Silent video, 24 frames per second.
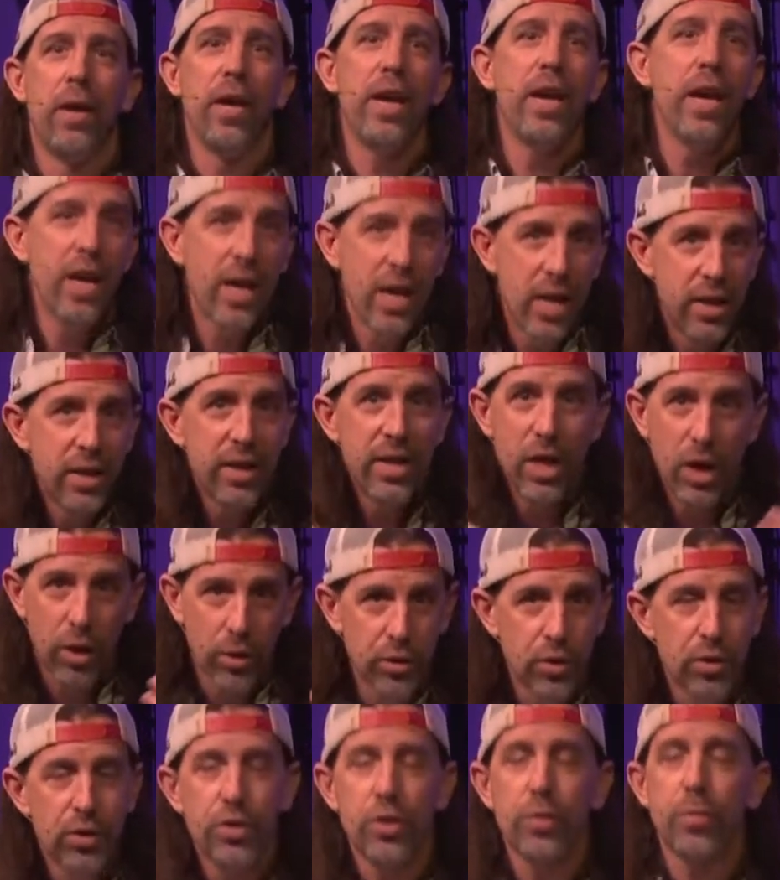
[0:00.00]
And the
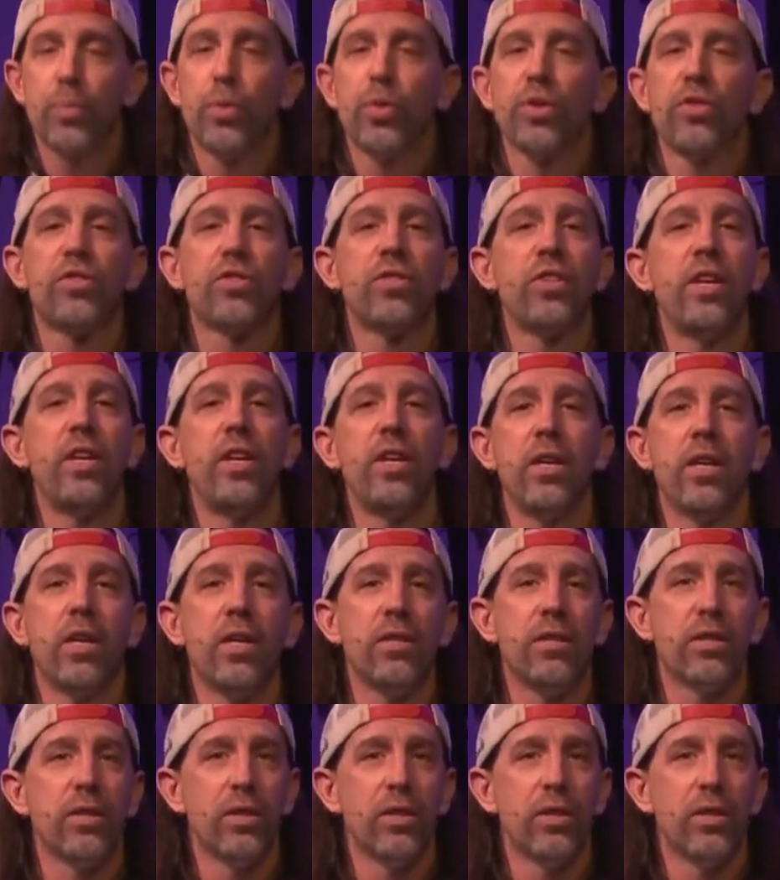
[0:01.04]
elders are proceeding